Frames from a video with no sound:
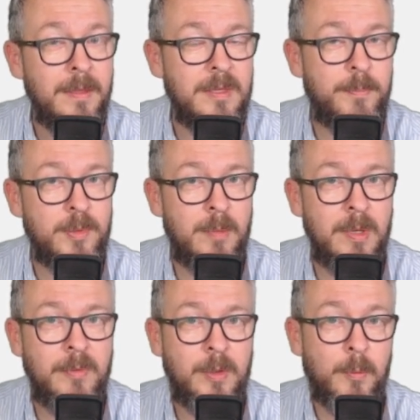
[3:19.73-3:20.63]
The
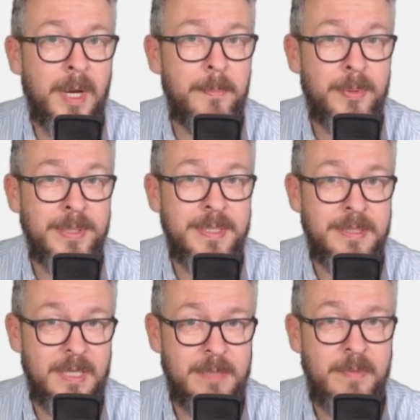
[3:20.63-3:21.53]
problem with one point
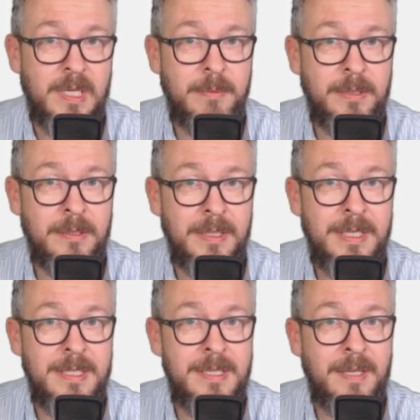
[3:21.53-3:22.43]
six millimeter
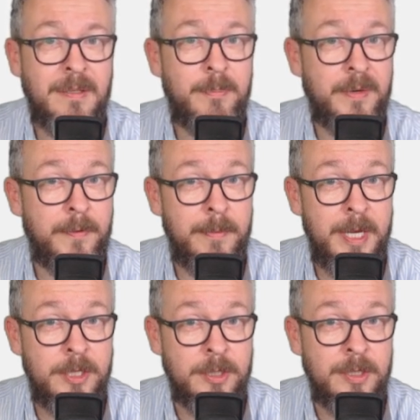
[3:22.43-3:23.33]
is that the
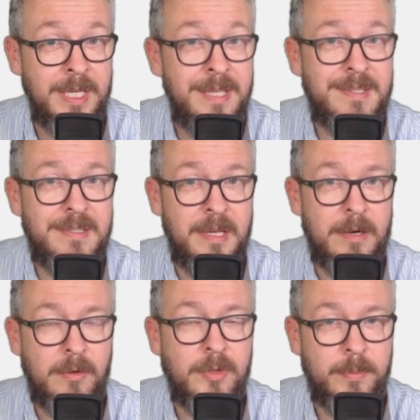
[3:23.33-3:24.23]
perforation is
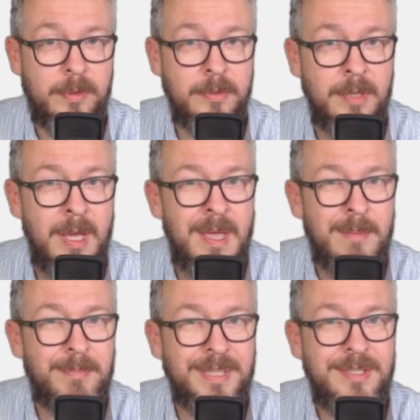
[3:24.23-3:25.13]
there on the board,
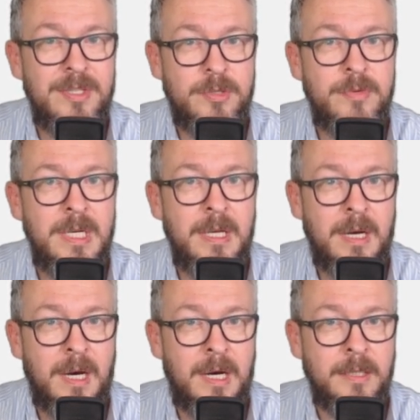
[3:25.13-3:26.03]
but it's really
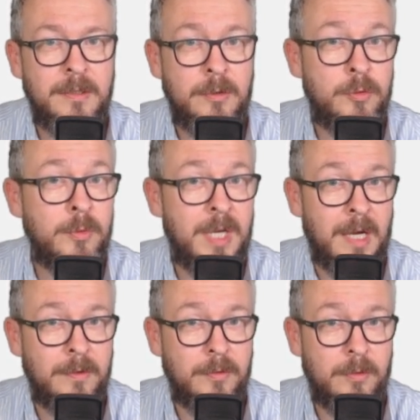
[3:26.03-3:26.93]
hard to
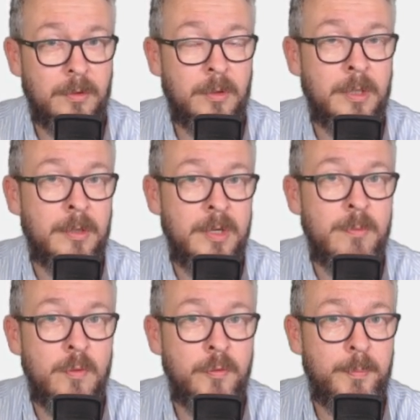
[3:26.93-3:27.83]
cut or
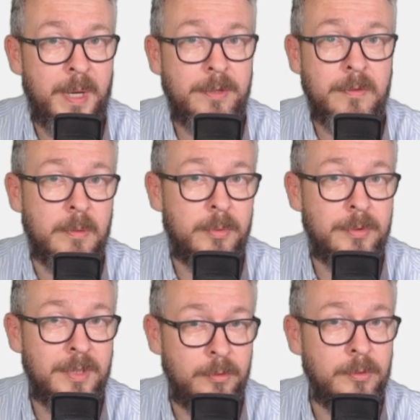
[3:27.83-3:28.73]
remove part of the
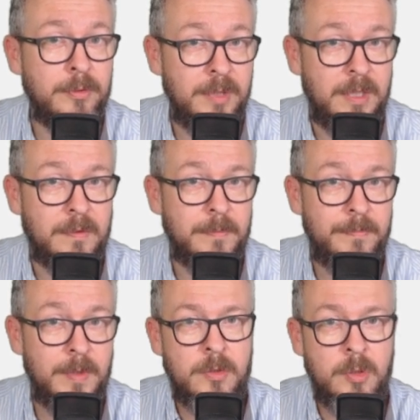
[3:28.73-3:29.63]
board that you don't need.
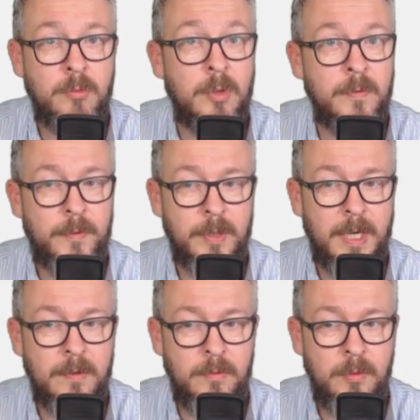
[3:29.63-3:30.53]
So don't
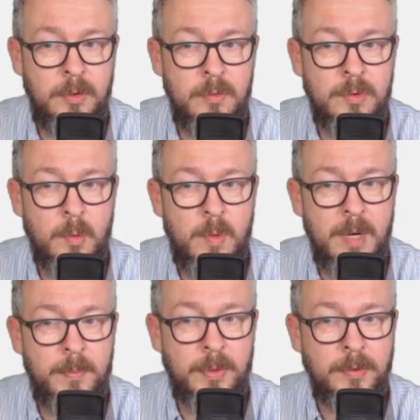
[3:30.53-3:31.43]
forget to use
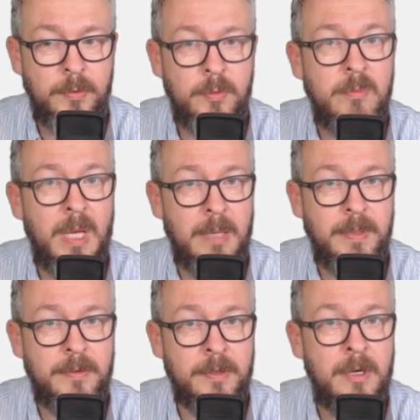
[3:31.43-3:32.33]
one point two
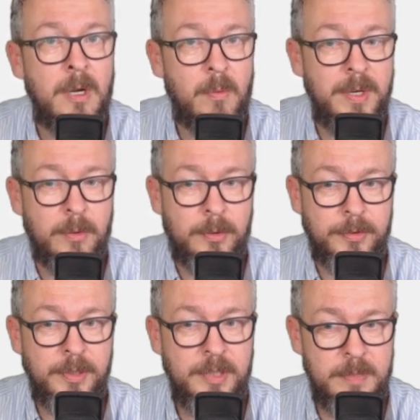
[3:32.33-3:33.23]
millimeter when
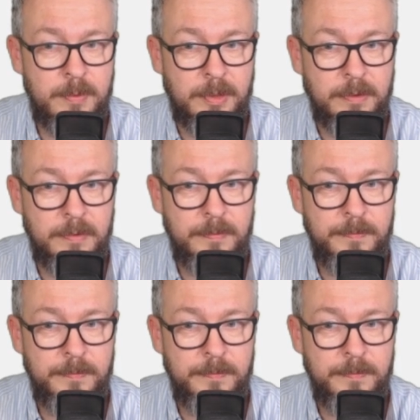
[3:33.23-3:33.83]
ordering this board.